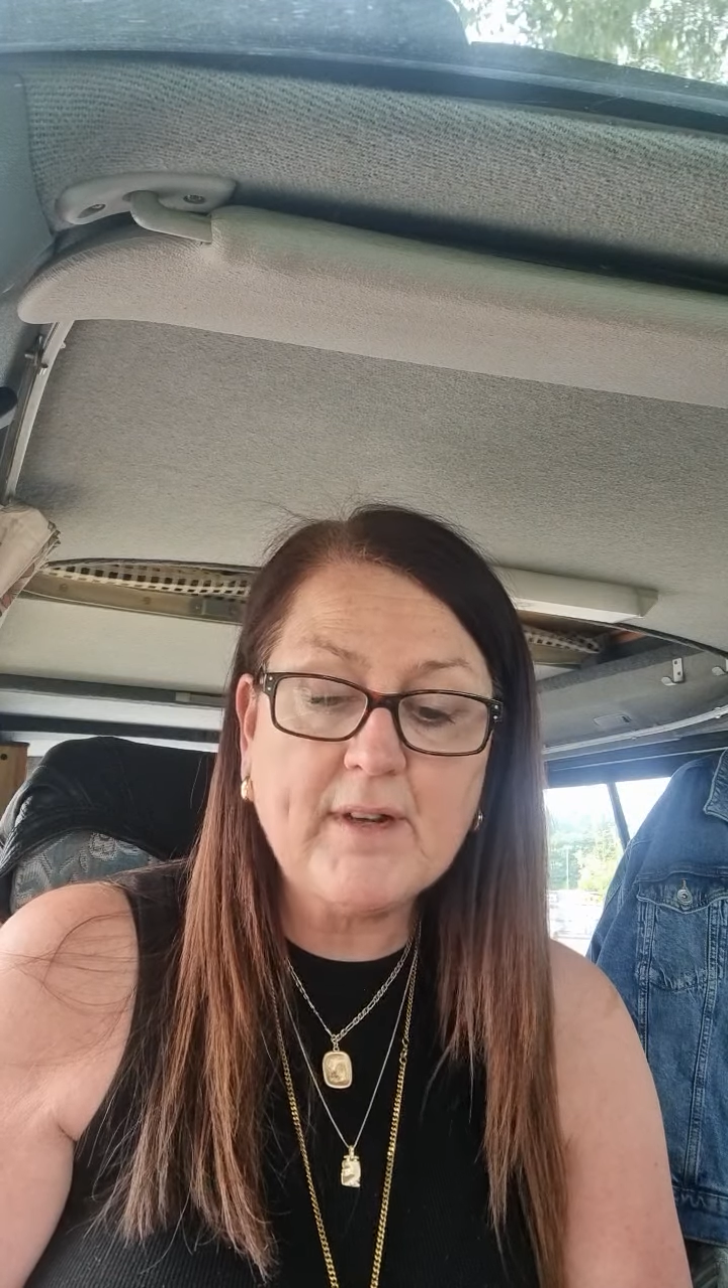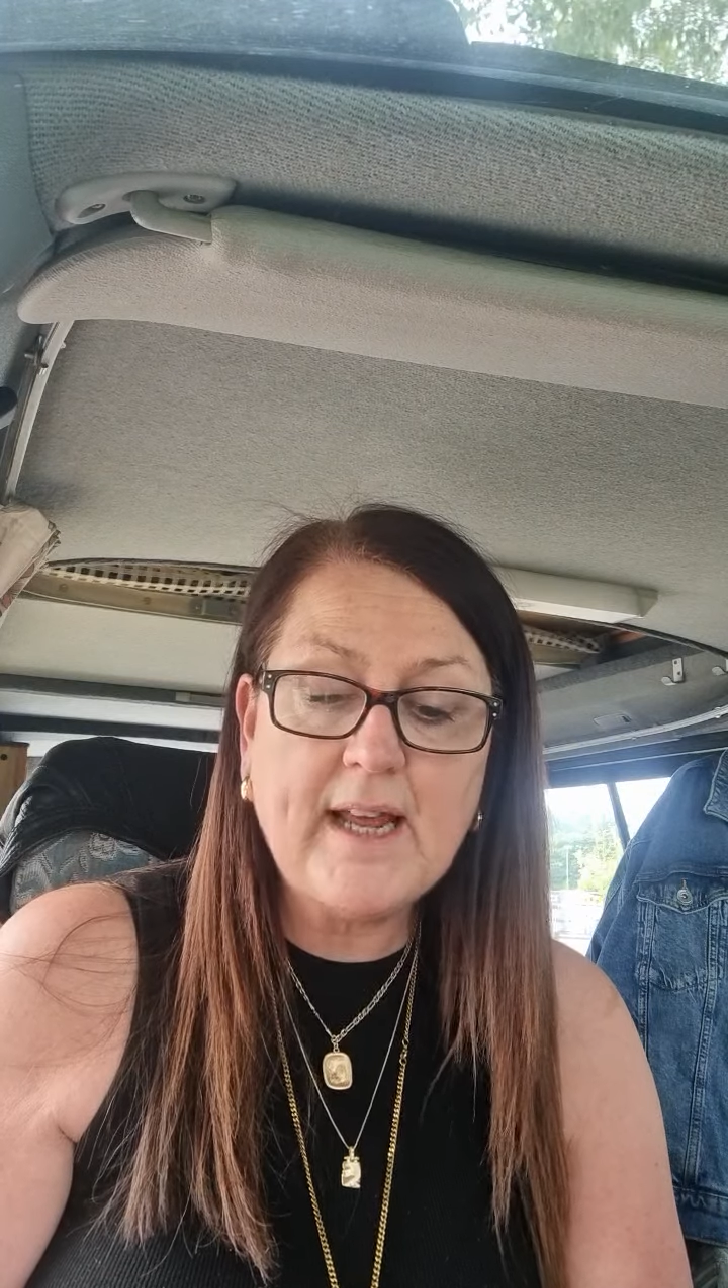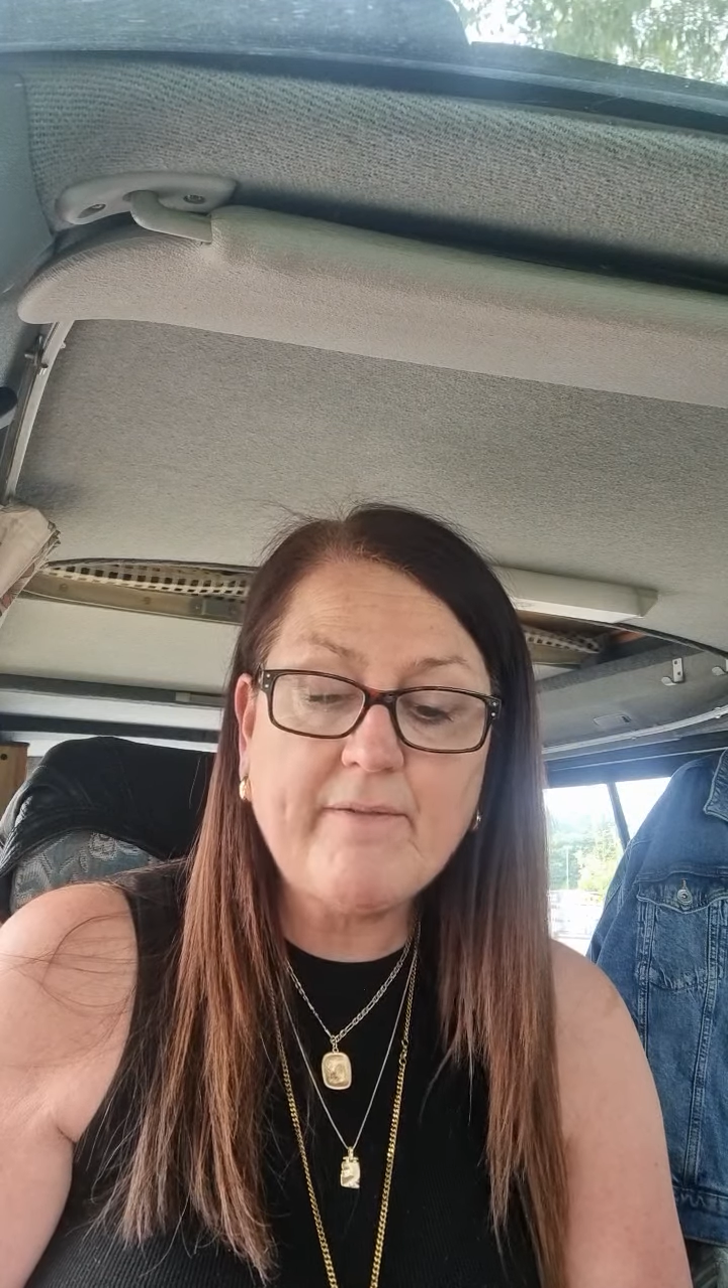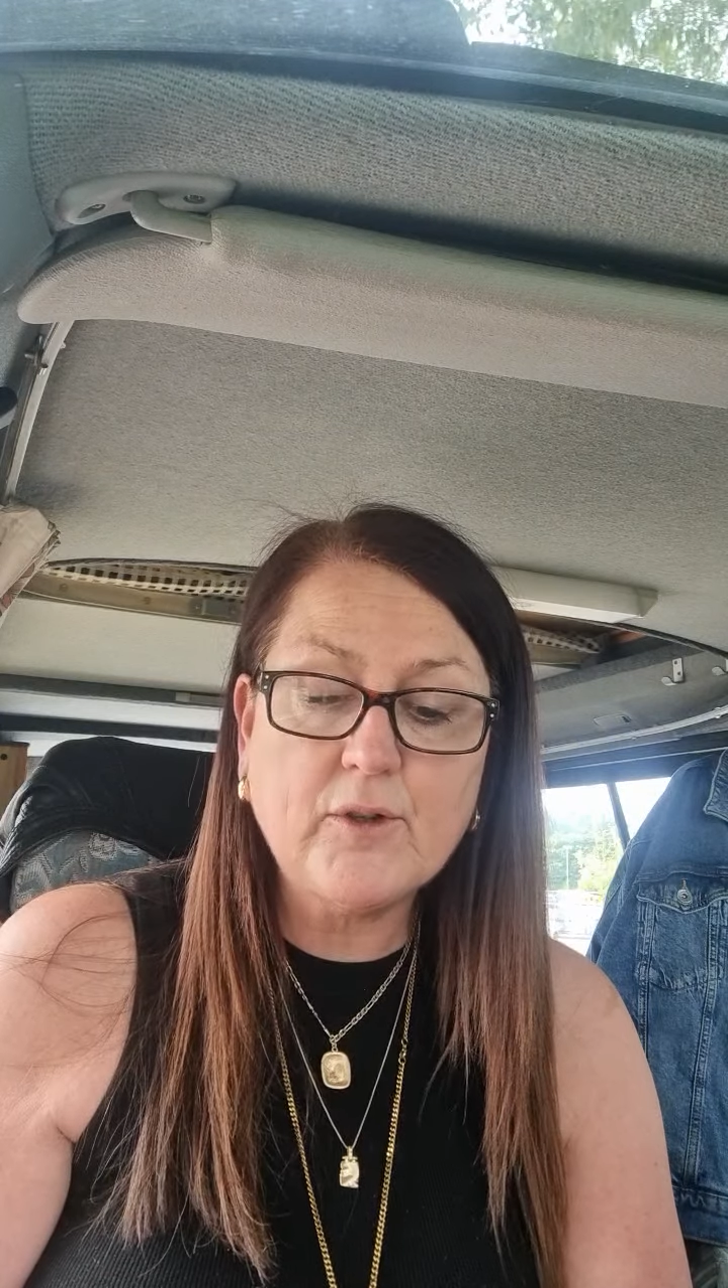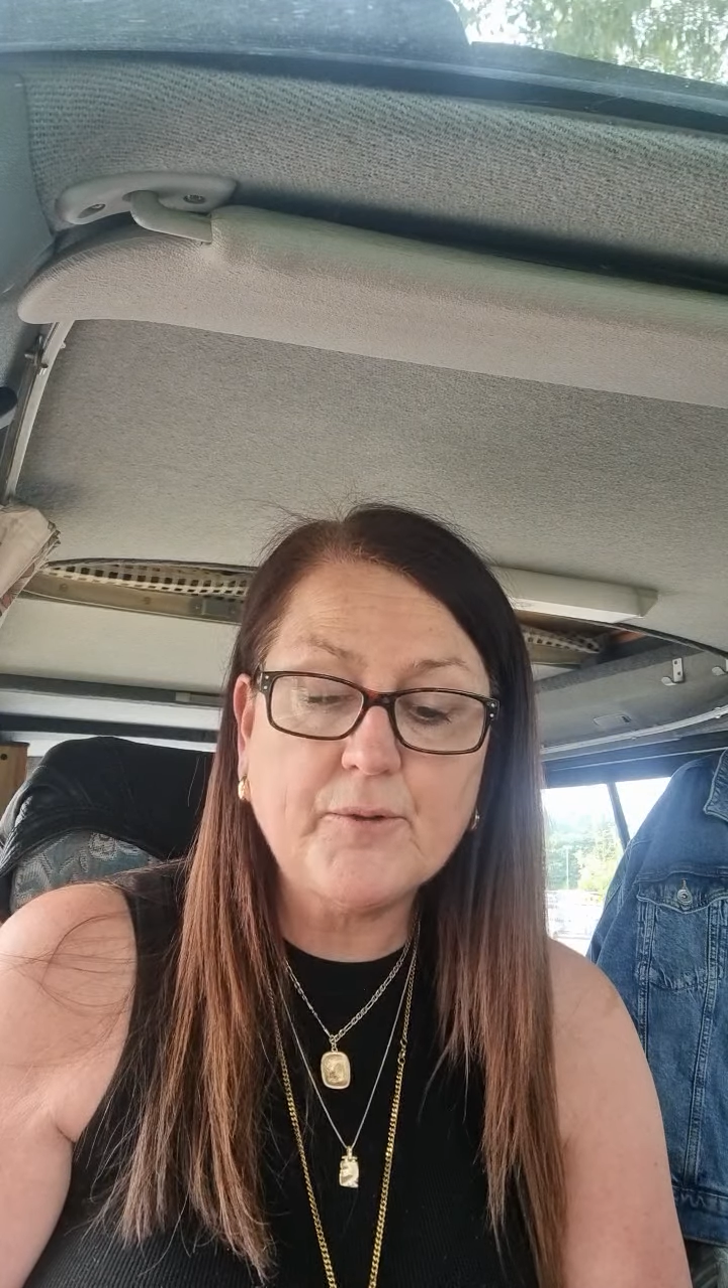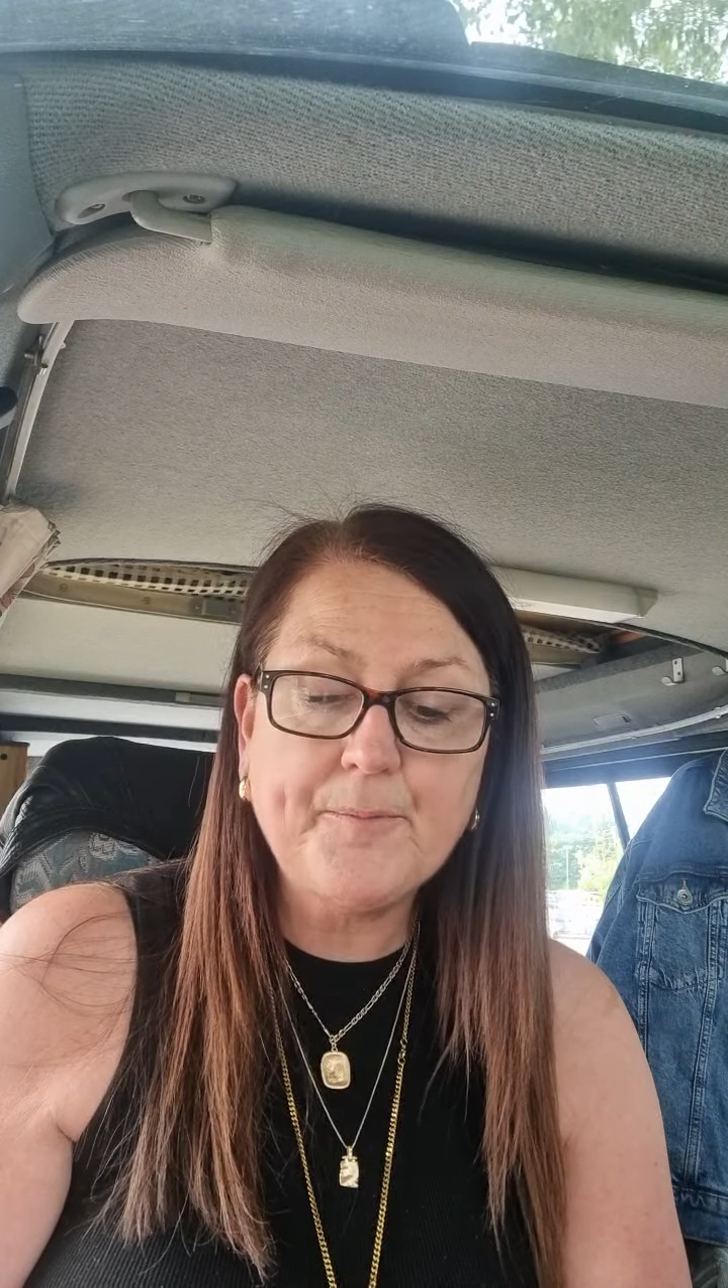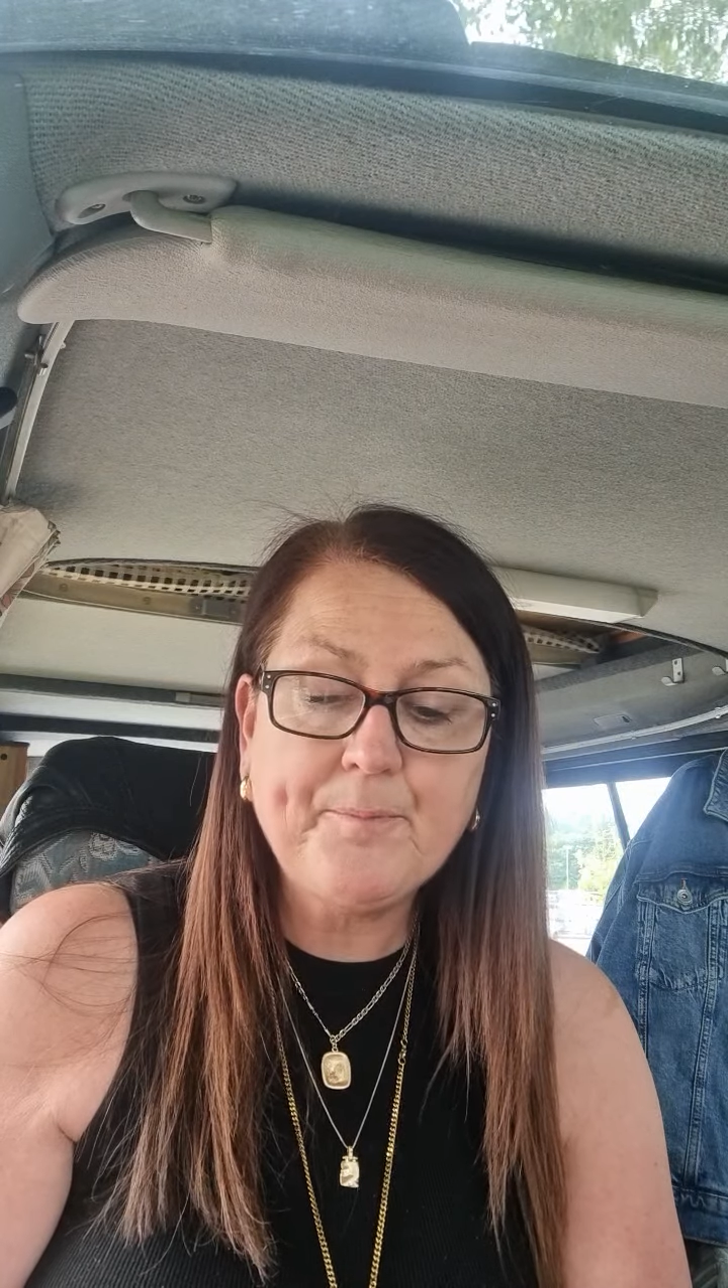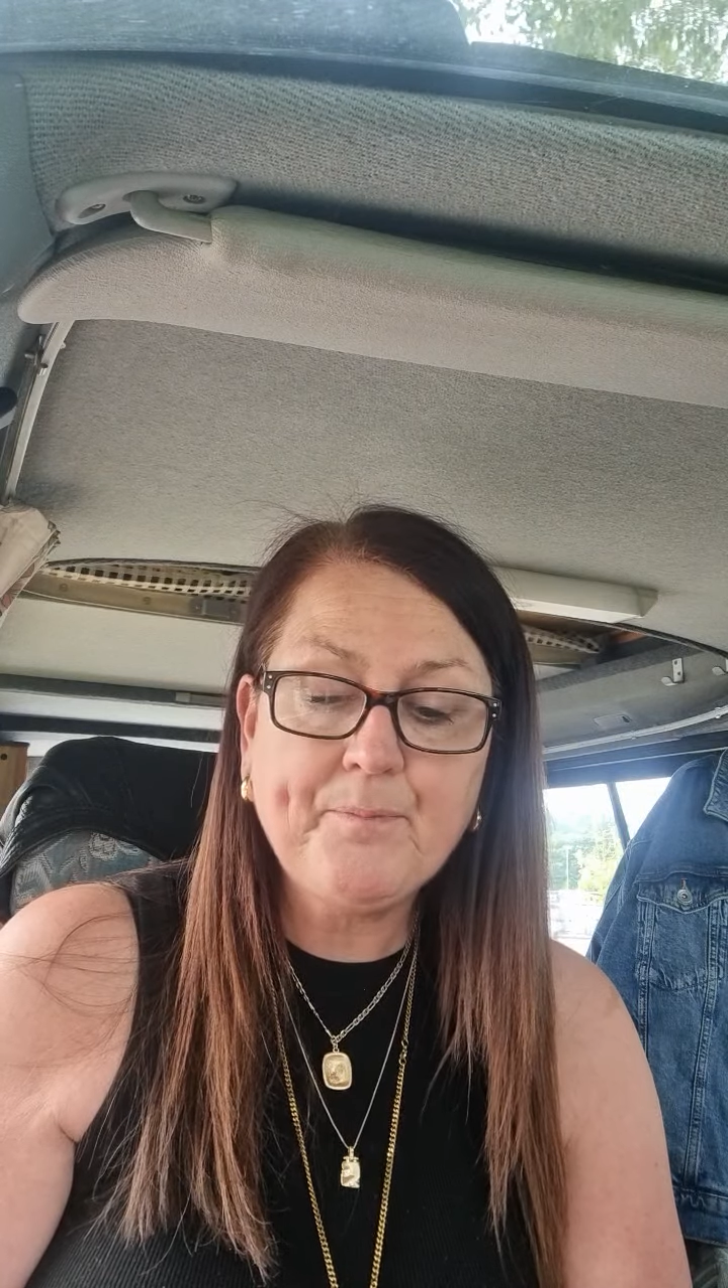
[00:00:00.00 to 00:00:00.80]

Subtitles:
level?